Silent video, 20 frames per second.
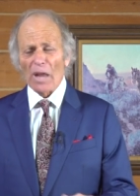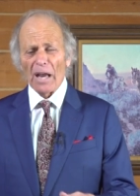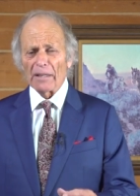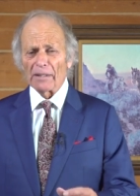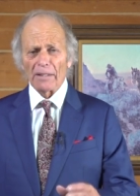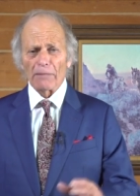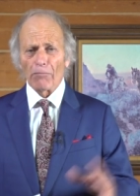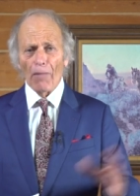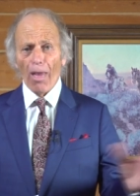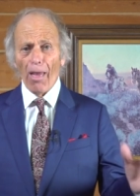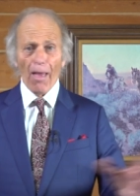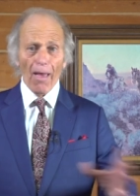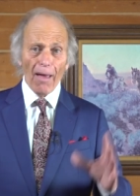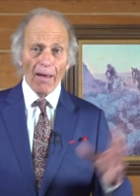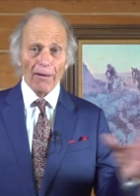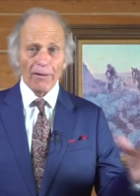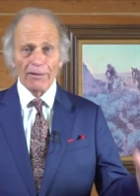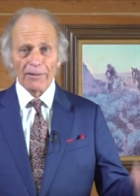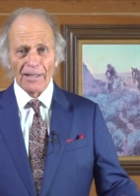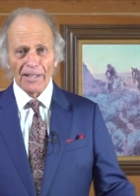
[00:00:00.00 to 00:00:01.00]
I,
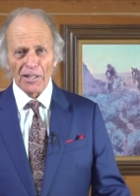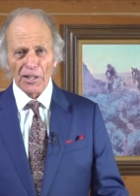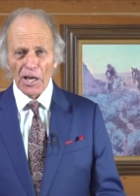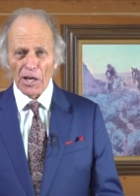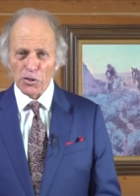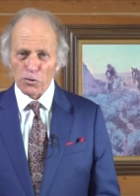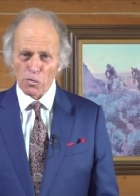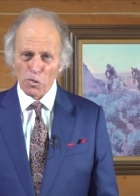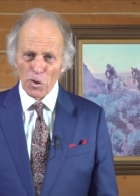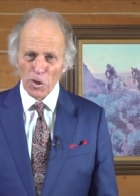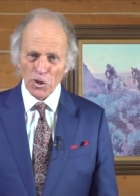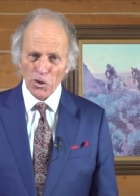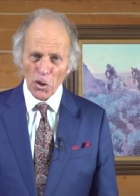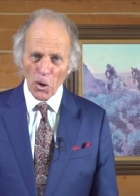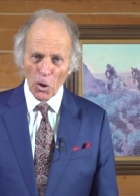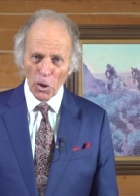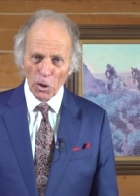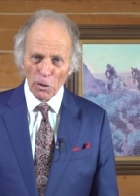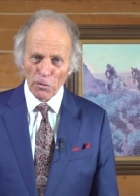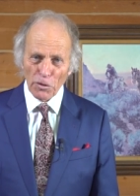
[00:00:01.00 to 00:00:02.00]
blah, and it gets worse
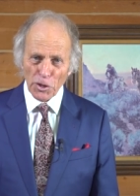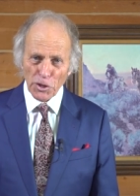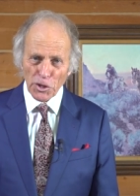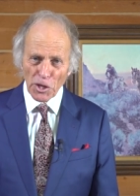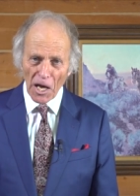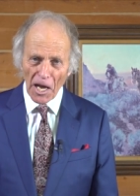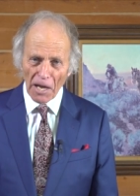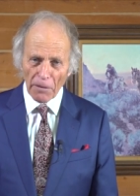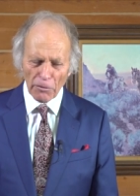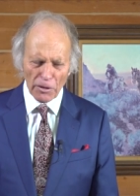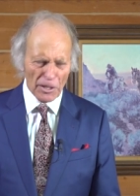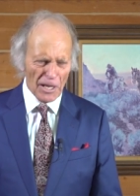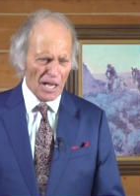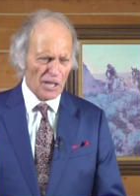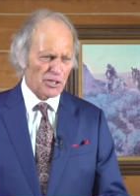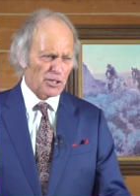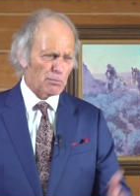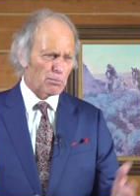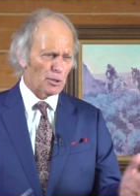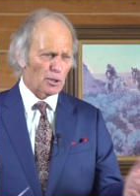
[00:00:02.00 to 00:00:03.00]
all of the time. The
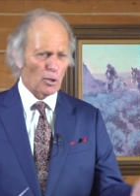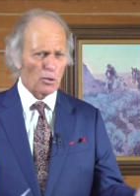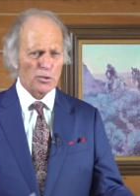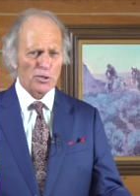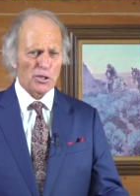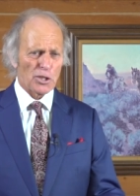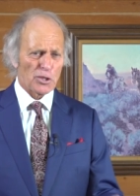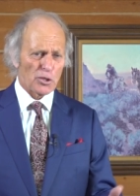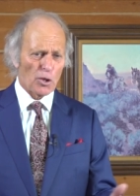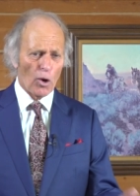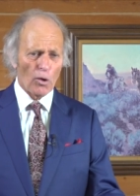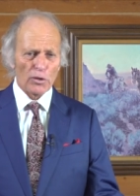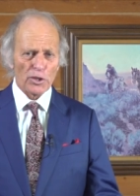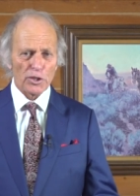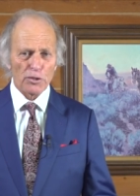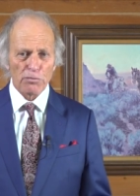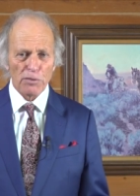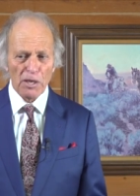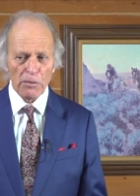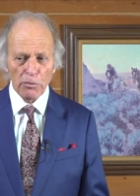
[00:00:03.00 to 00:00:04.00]
Nancy Pelosi's and all
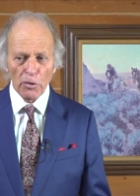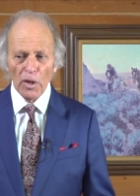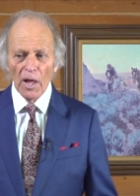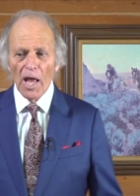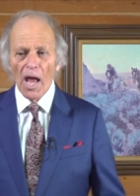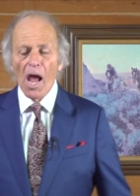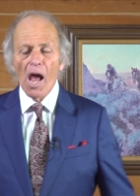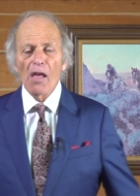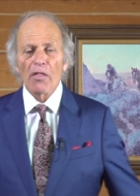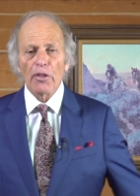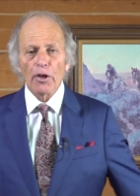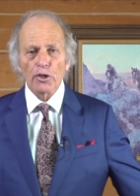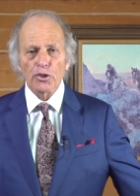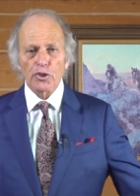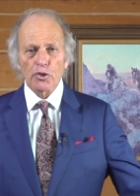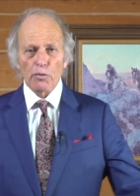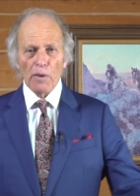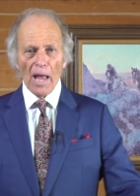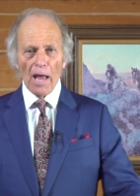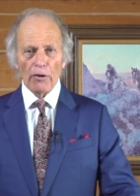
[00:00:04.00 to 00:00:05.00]
these people, they're
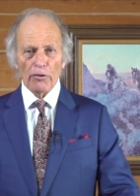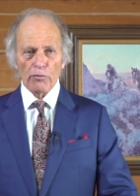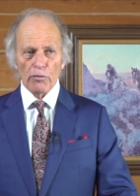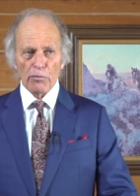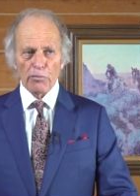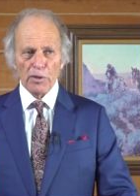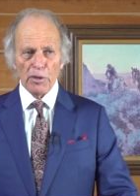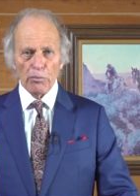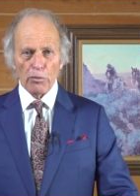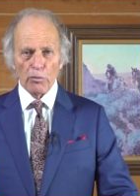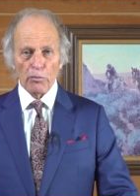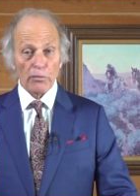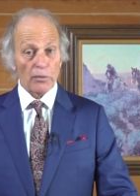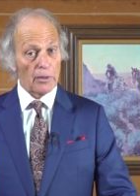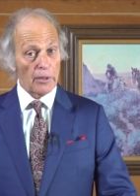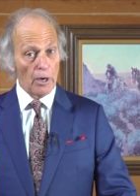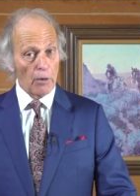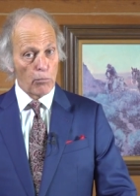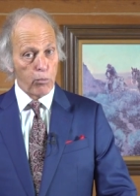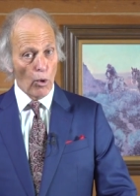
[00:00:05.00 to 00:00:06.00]
surrounded with people.
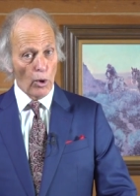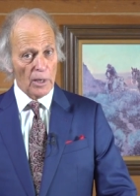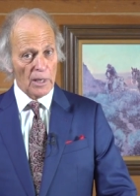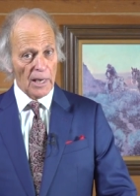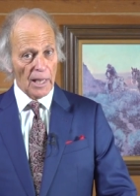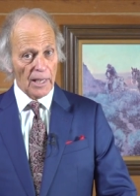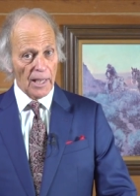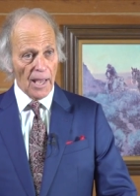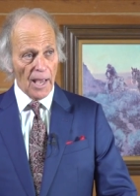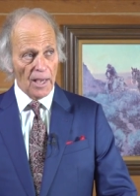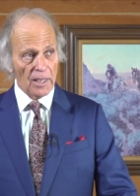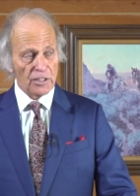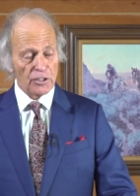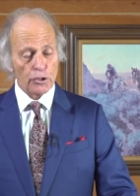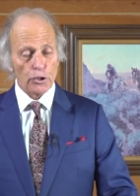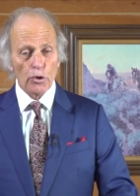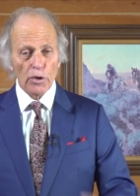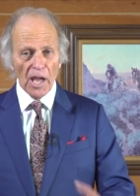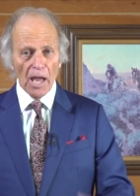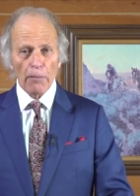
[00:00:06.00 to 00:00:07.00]
They're important, I
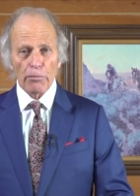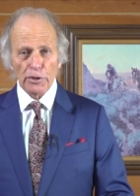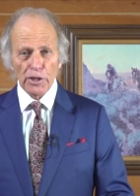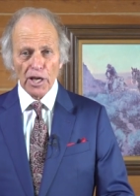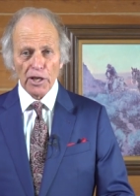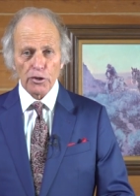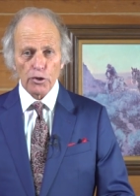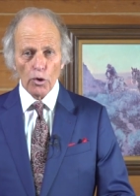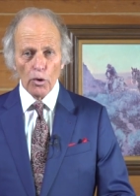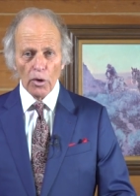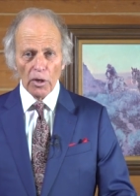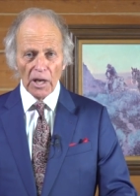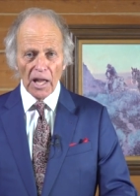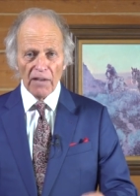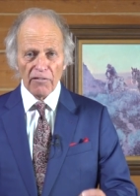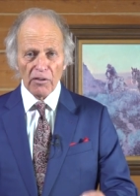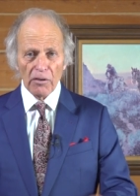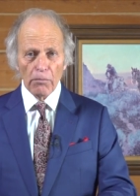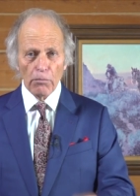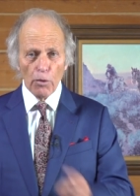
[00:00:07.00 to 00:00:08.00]
guess. You can't protect your
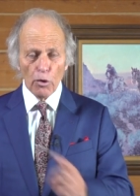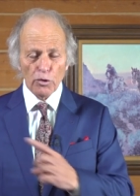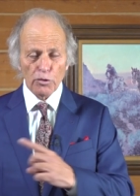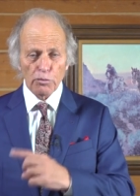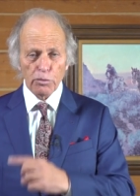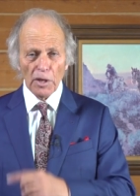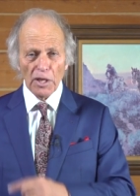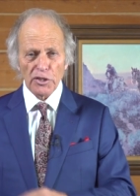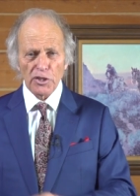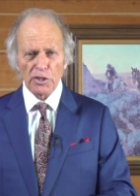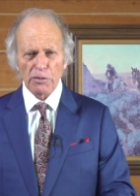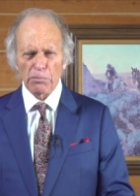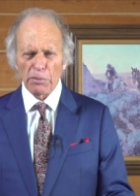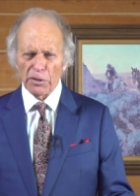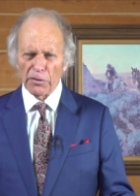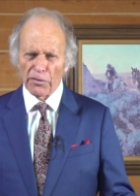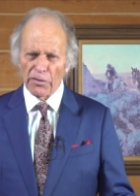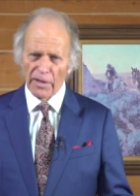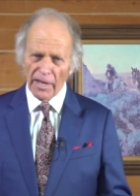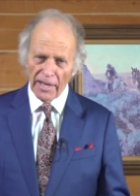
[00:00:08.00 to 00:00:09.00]
life in most places,
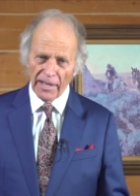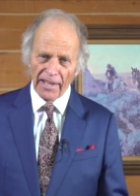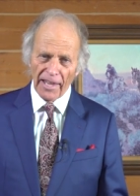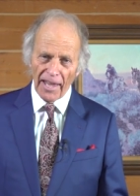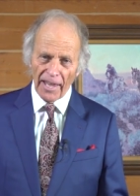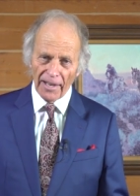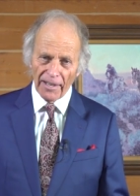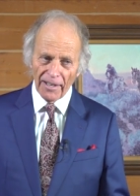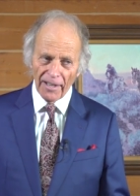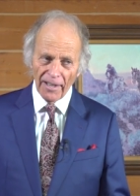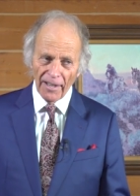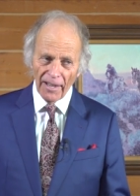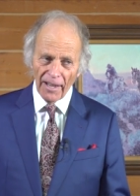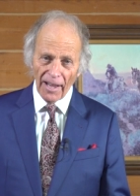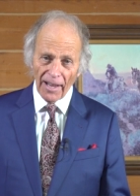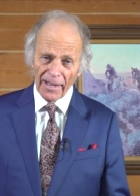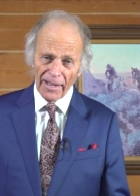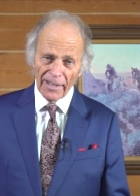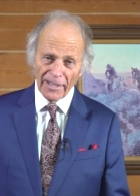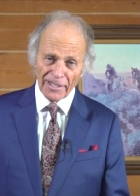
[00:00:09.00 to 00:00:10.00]
but they can.
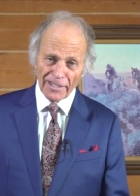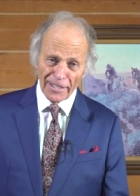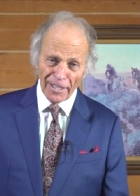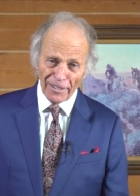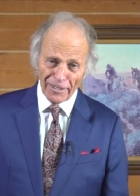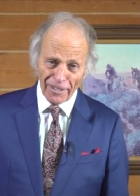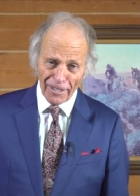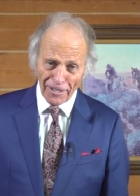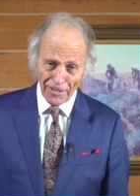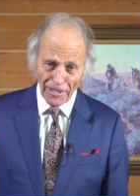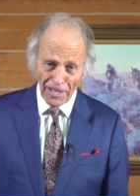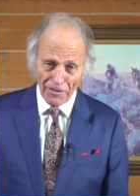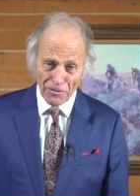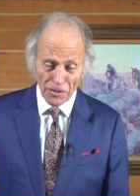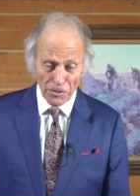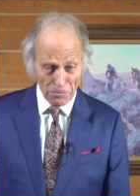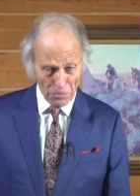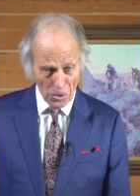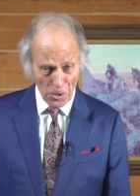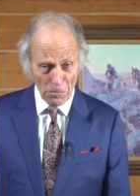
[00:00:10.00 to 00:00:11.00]
I got to tell you, our
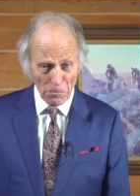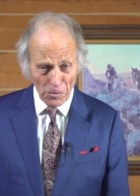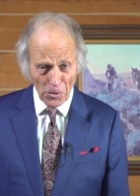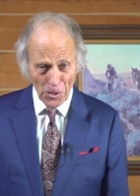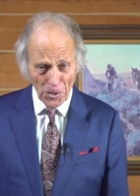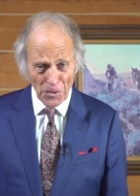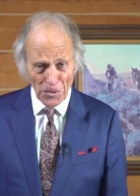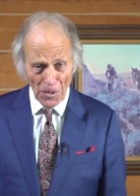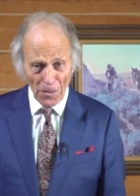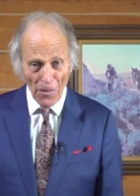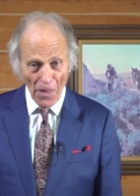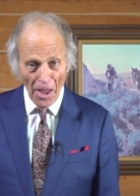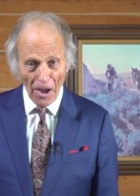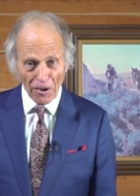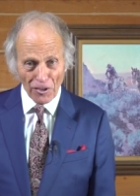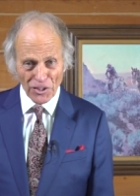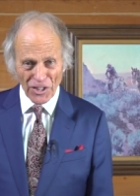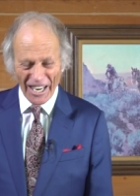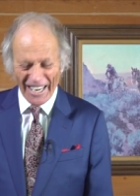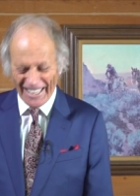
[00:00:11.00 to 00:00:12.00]
lives are more important than
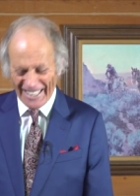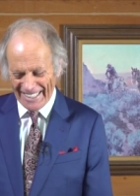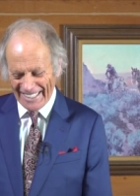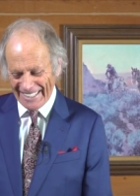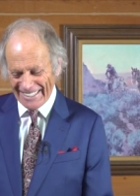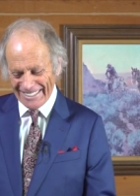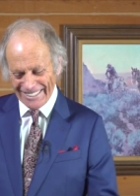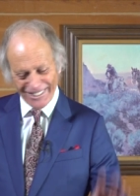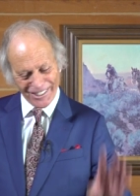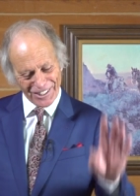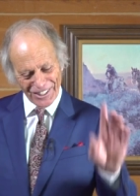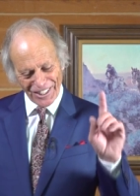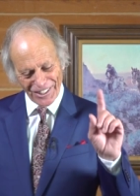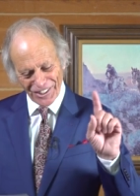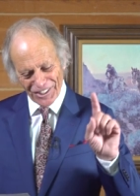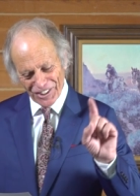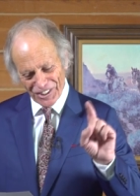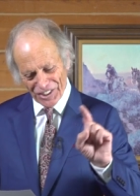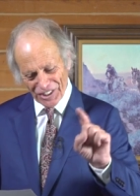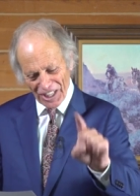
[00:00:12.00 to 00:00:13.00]
theirs.
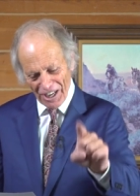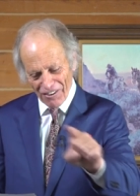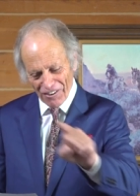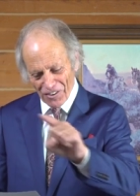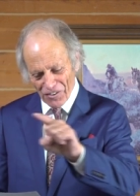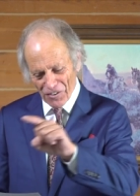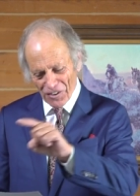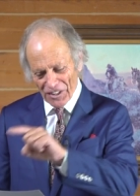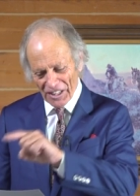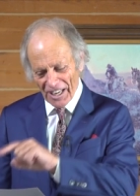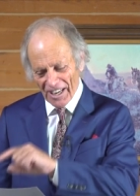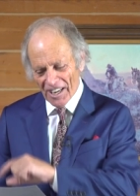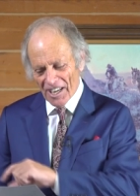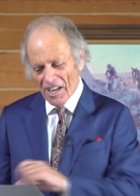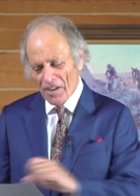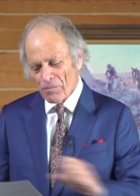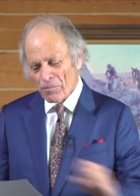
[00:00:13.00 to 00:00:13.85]
Just share it with you.